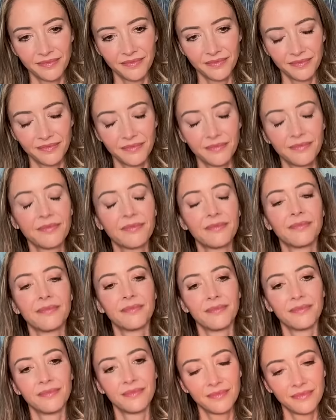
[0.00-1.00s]
the principle is
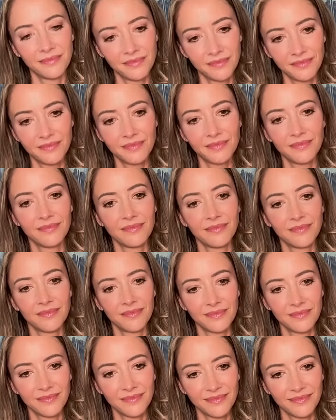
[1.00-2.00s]
the same.
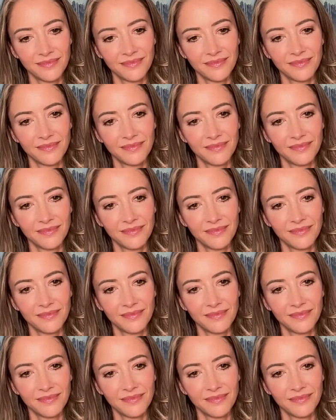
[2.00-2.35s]
Over